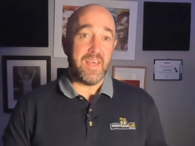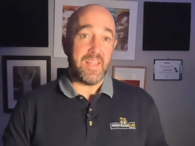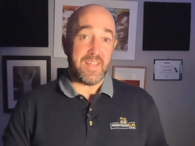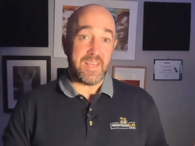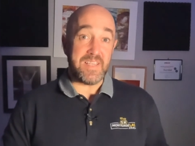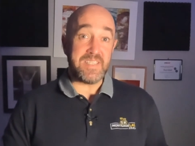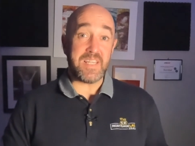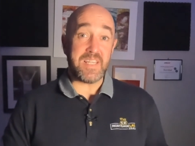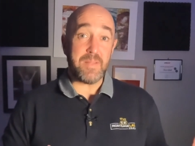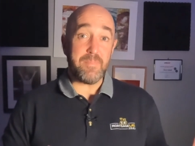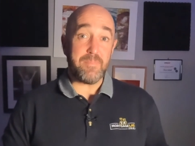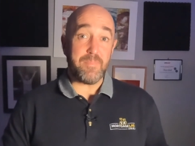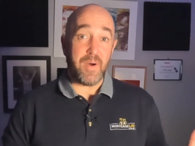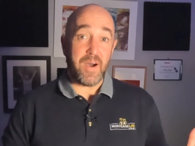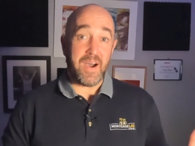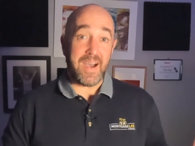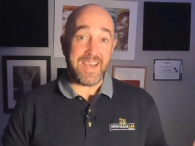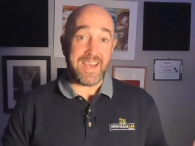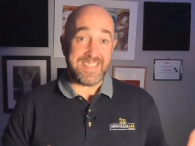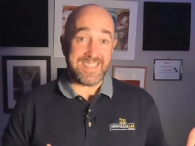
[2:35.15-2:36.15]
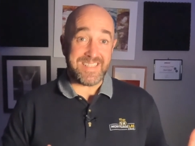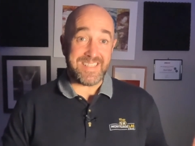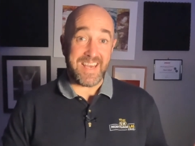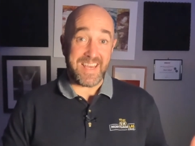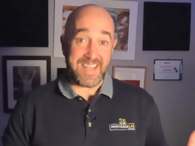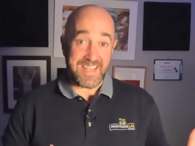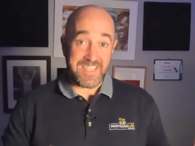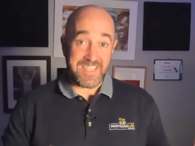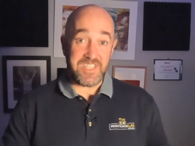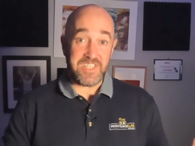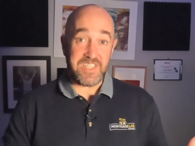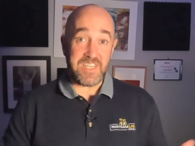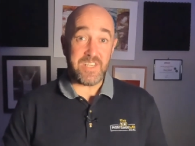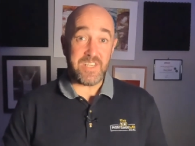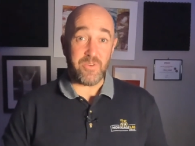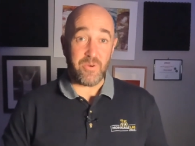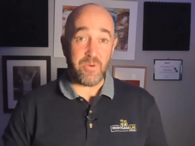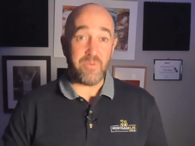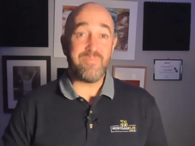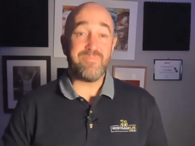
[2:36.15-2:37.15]
These are the buyers that, in
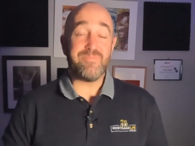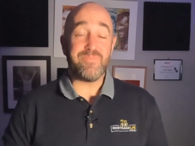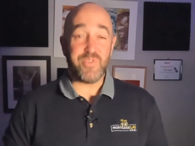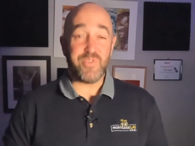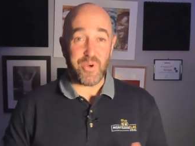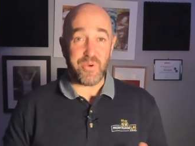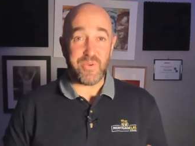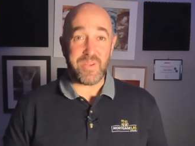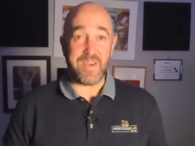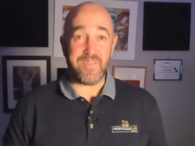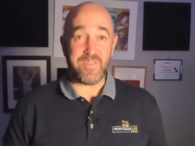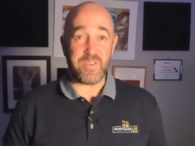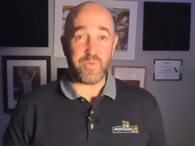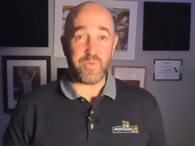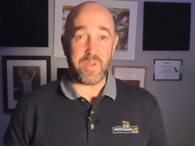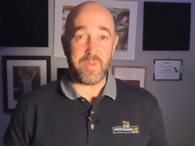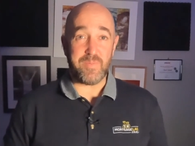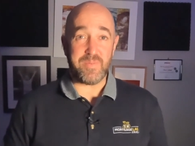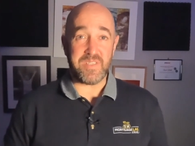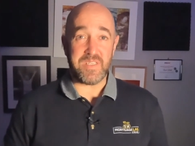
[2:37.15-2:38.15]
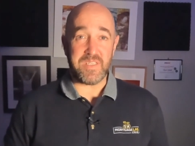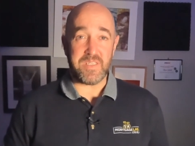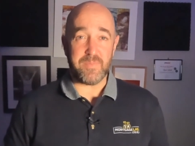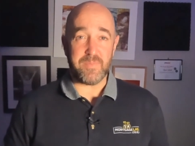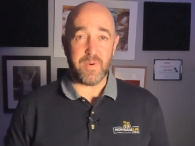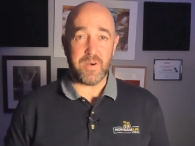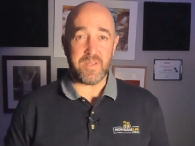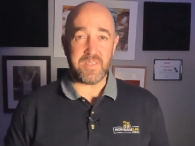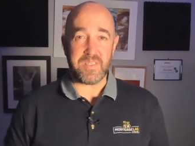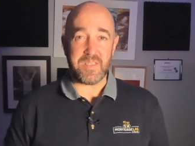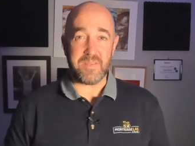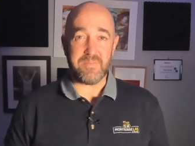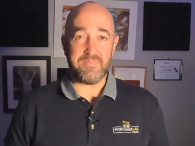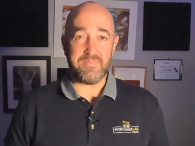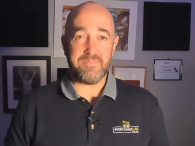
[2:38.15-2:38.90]
general, don't have a twenty percent deposit.